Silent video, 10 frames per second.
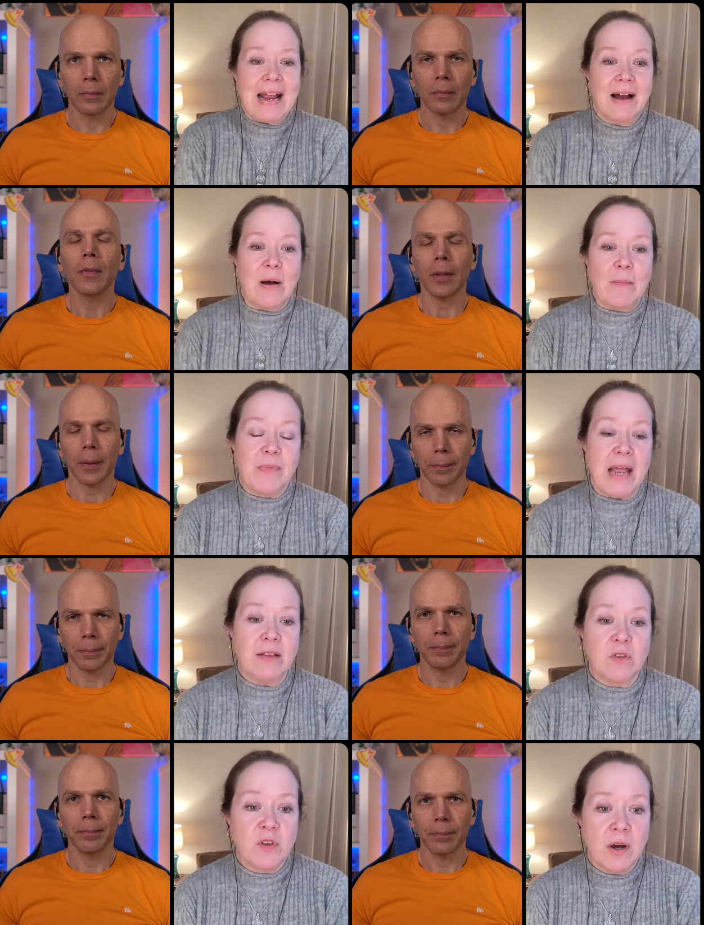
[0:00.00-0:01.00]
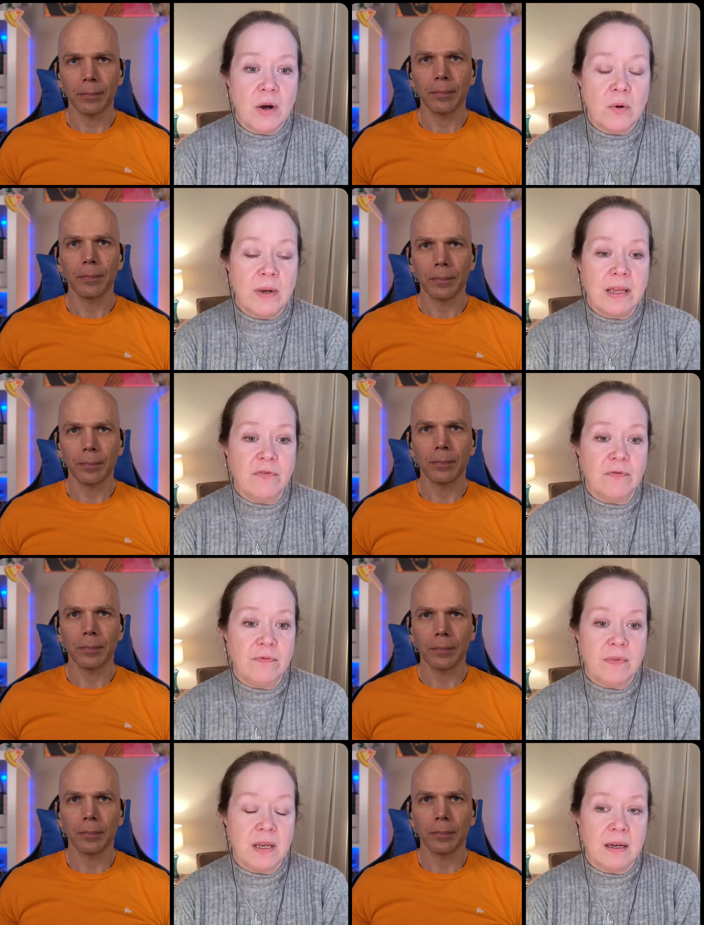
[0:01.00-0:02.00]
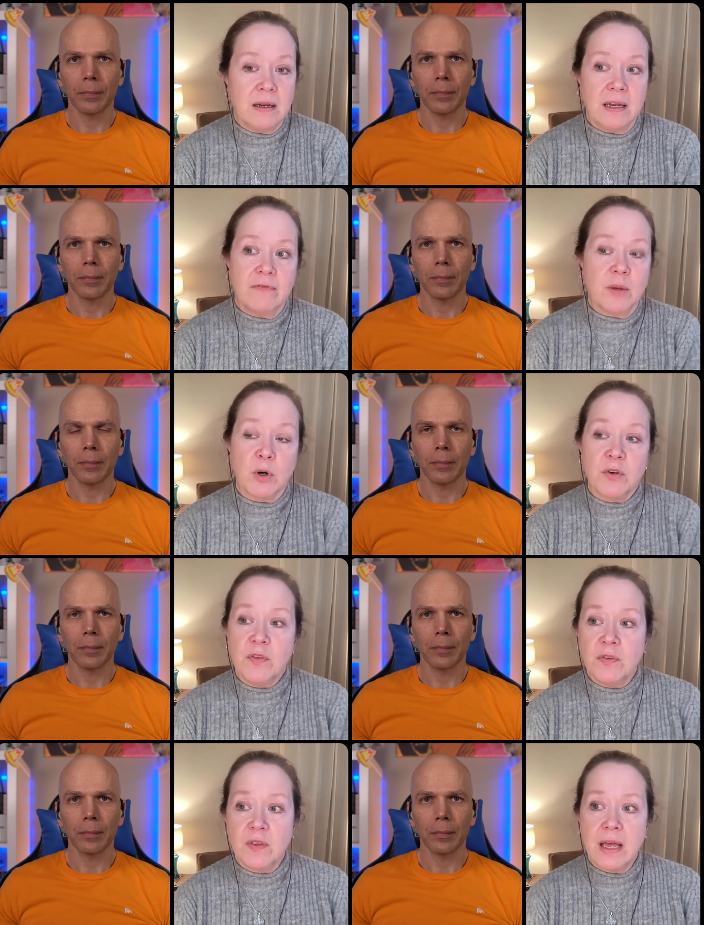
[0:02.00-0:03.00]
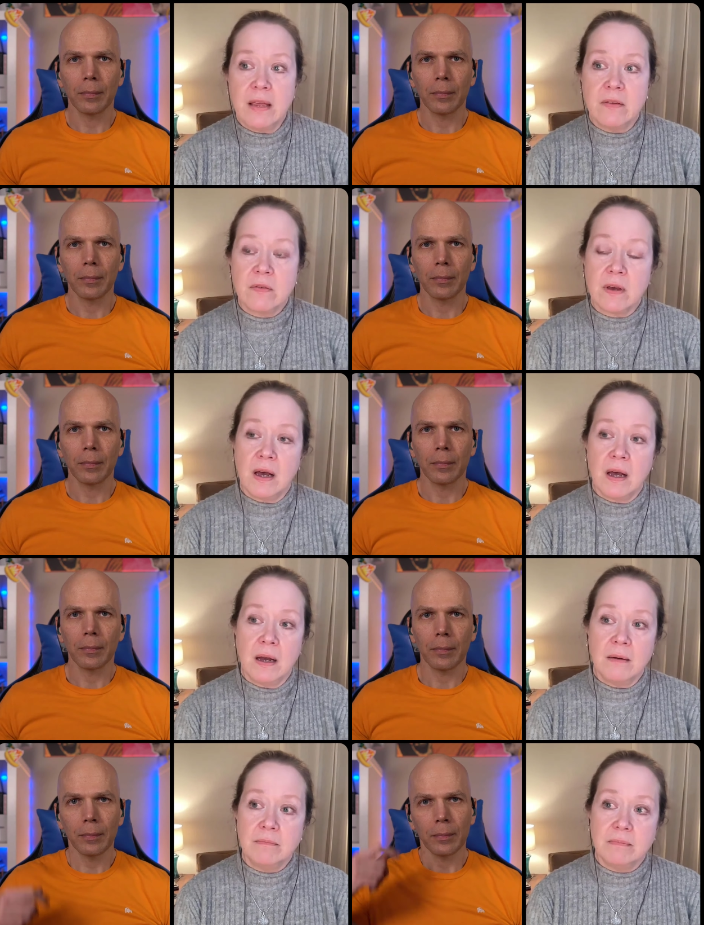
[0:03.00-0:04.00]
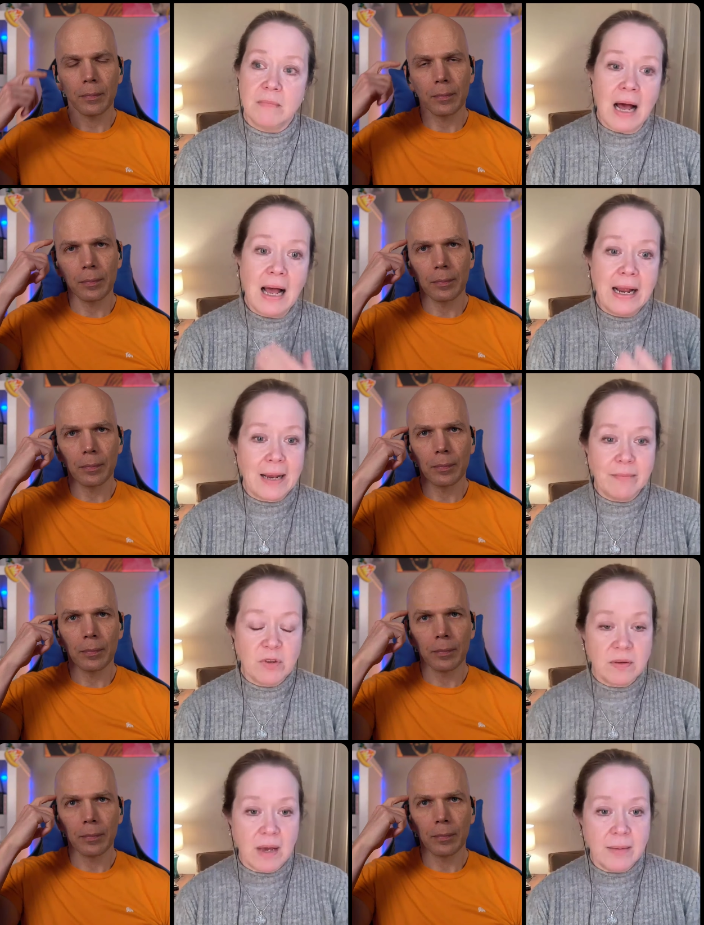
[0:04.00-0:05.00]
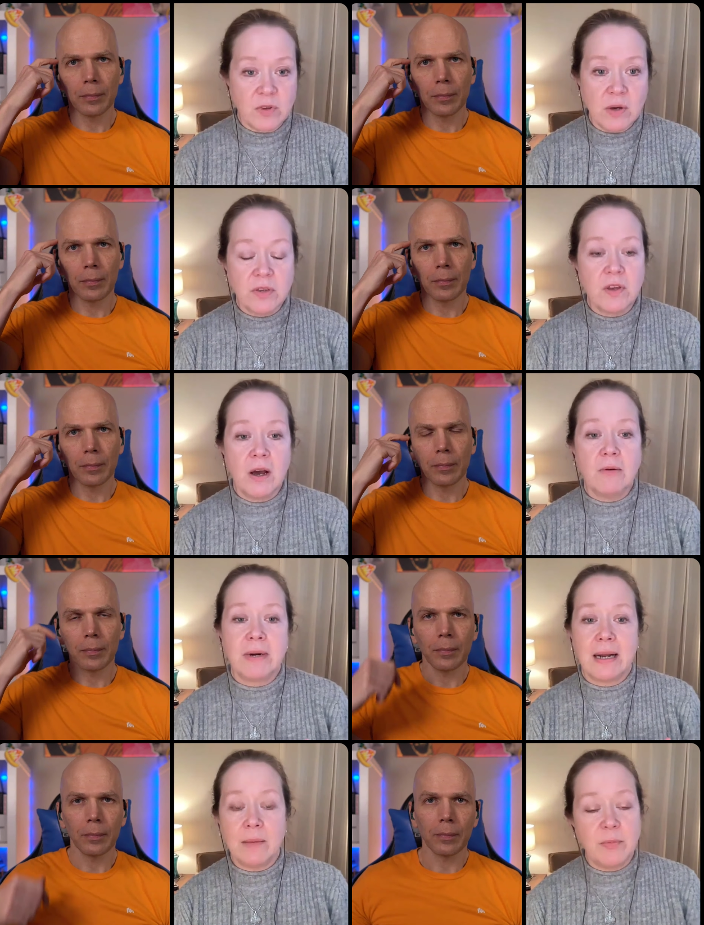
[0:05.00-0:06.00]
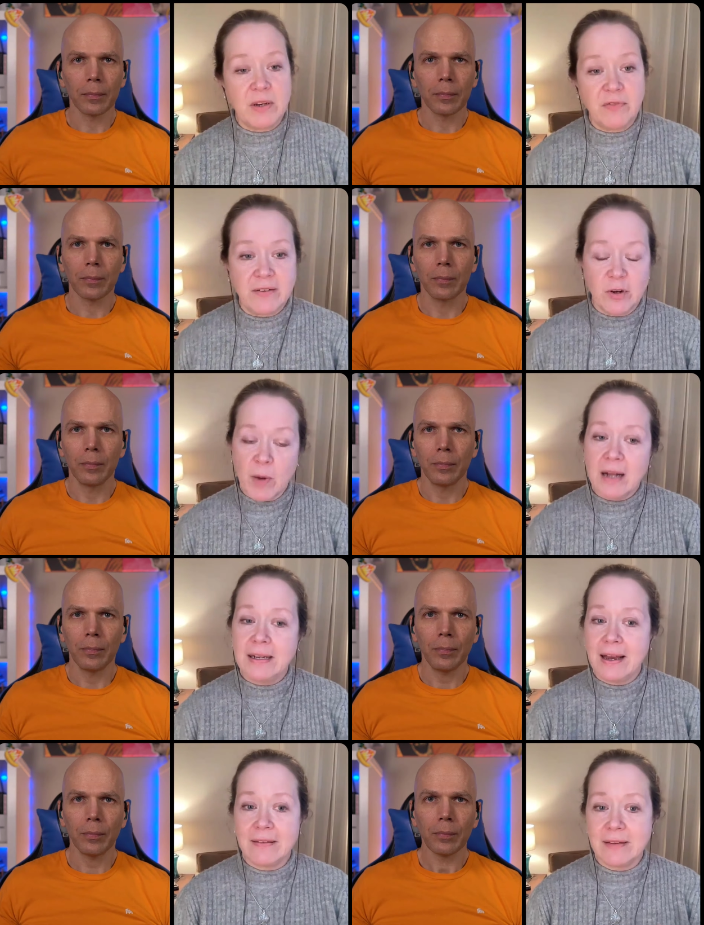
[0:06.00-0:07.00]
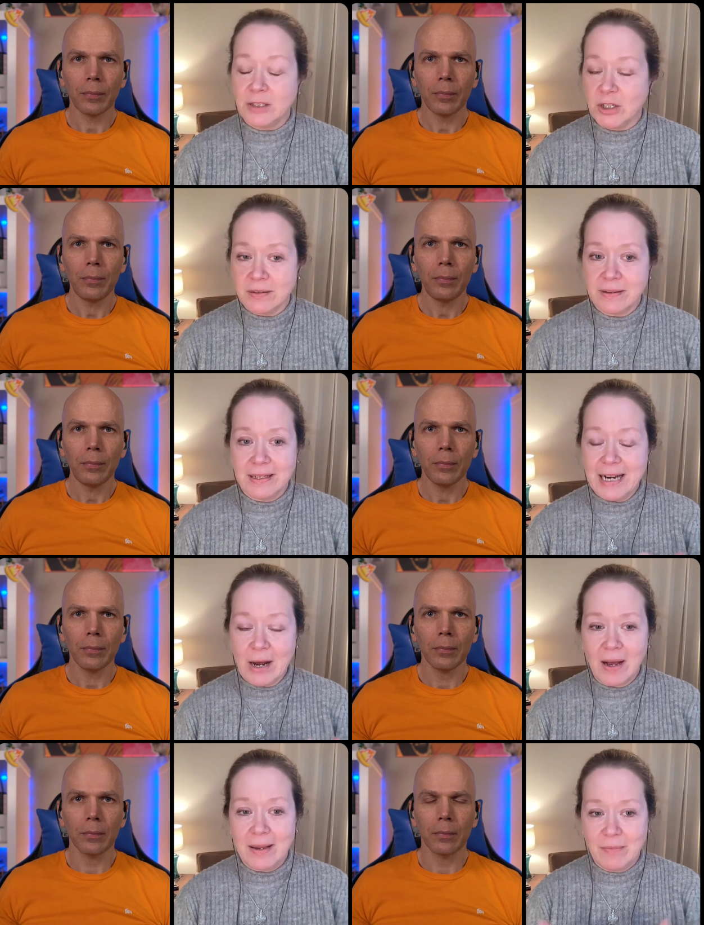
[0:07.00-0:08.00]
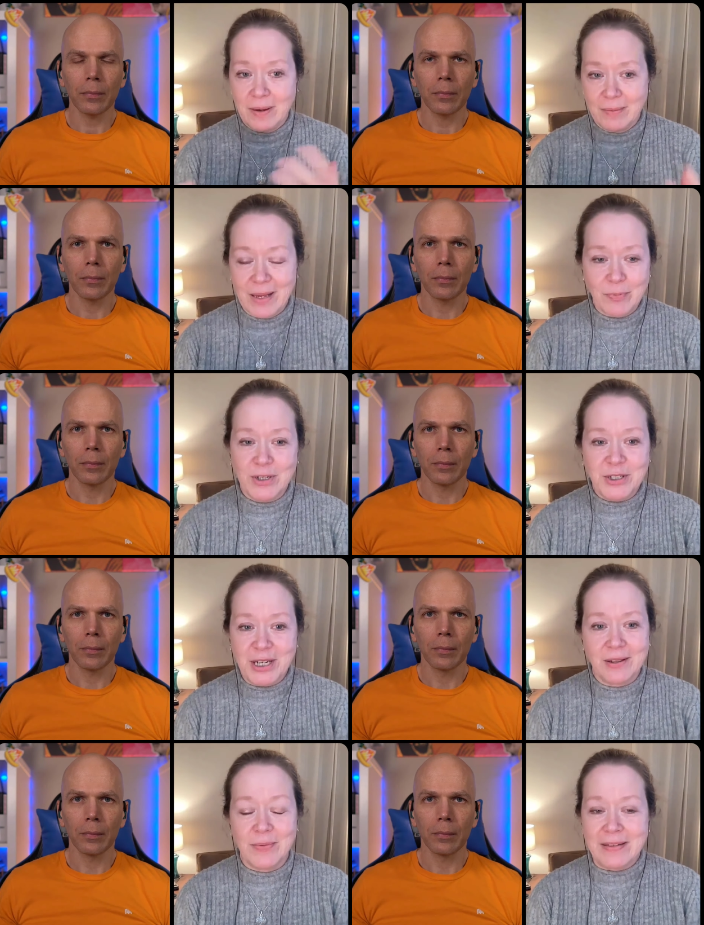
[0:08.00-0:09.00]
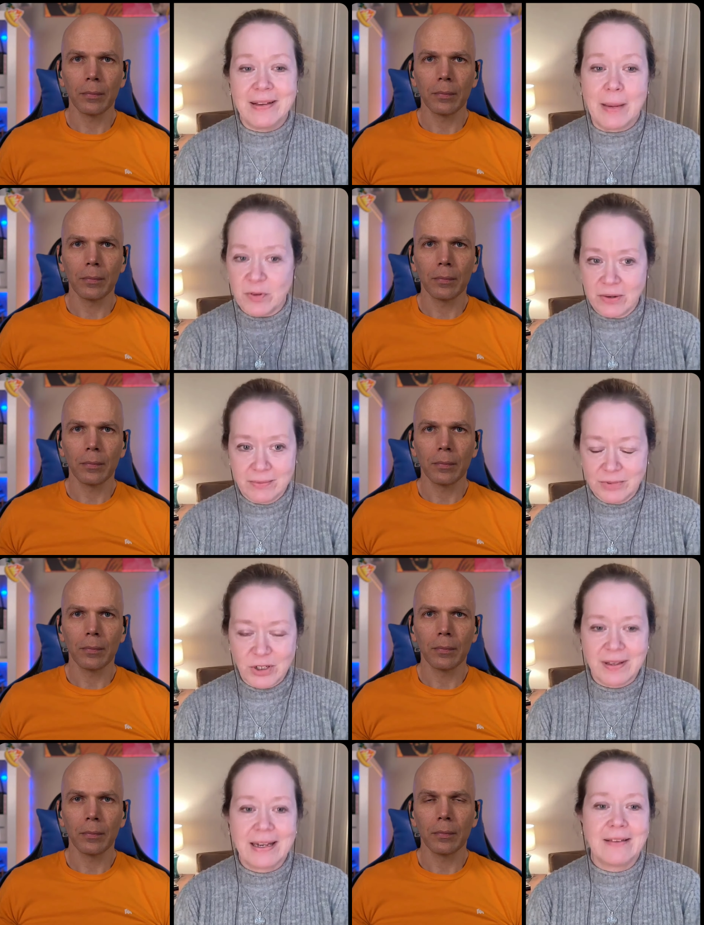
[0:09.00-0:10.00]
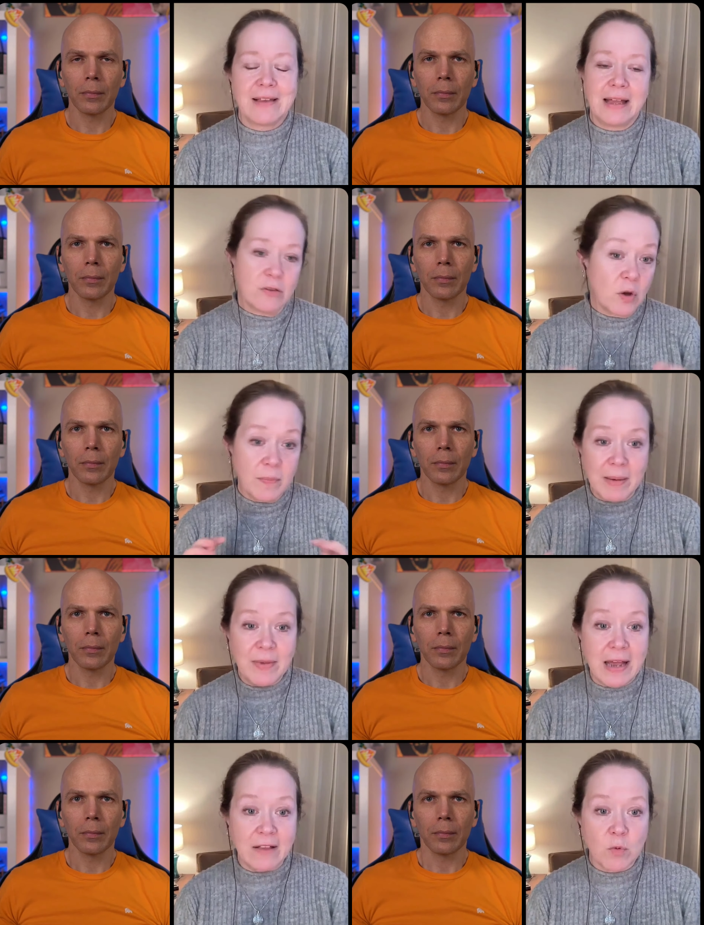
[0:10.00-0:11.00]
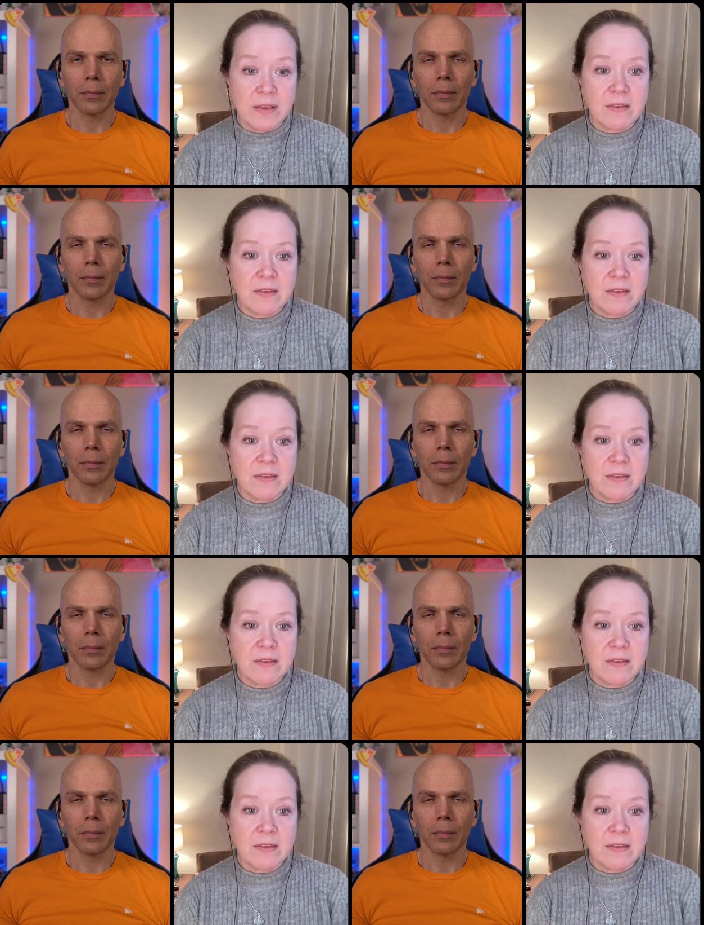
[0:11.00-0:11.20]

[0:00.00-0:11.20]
Speaker 1: Um, and so if uh, if the person says, um, "Hi, I'm I'm so and so, and I'm a big fan of your podcast. I just, you know, I uh, appreciated the recent episode, just like I said." So maybe that's one